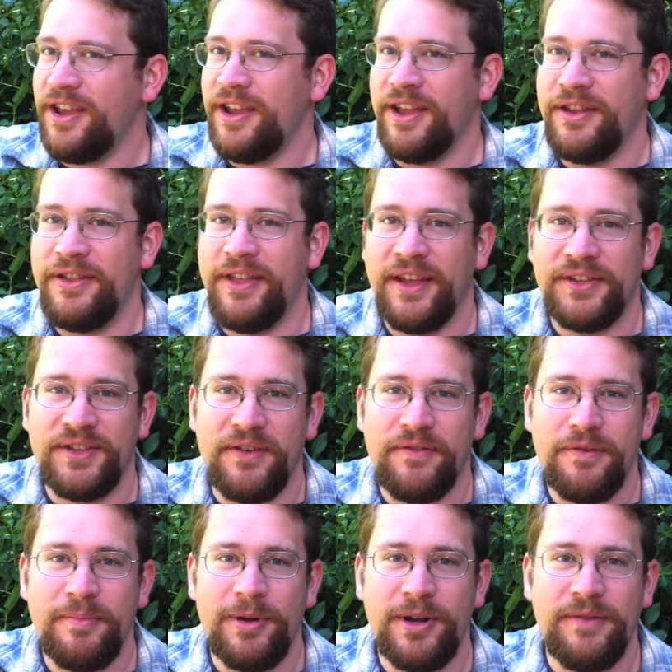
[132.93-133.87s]
and thanks
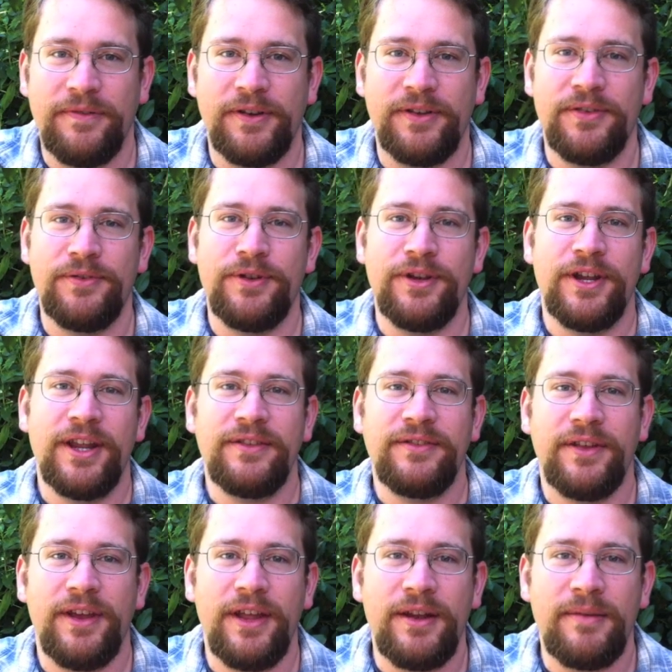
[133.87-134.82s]
everybody for tuning in
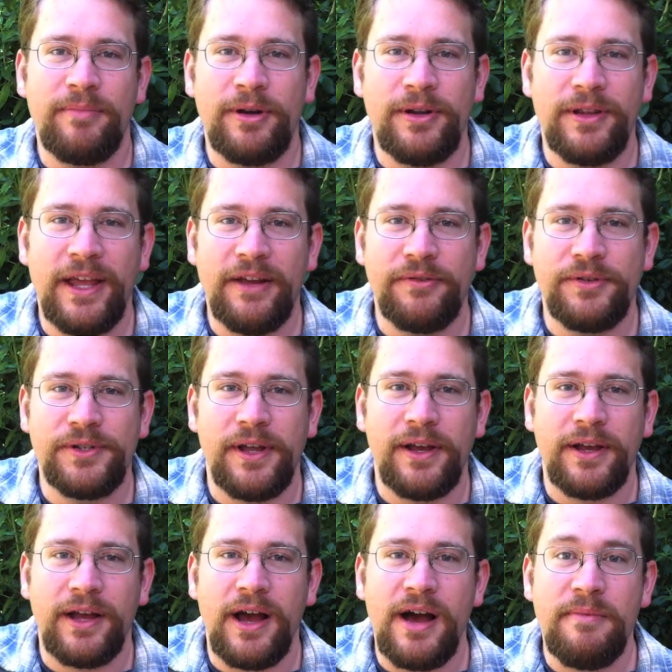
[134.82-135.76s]
today to
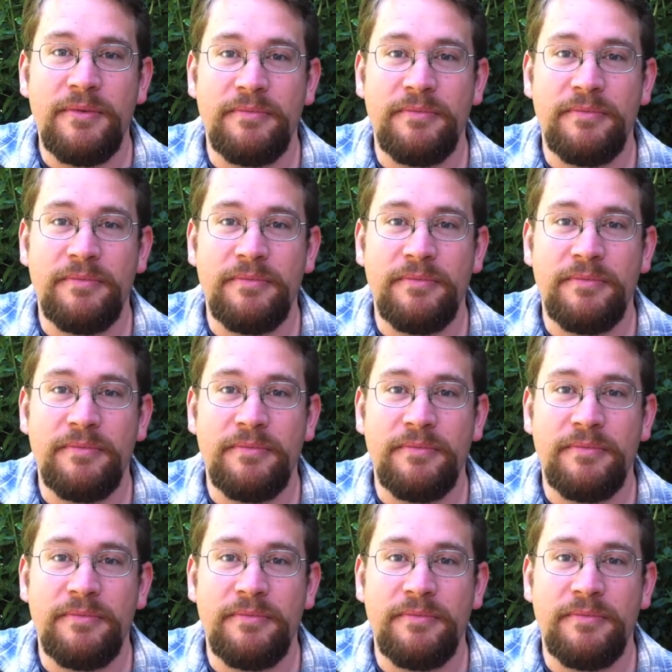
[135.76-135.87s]
BirdLanguage.com,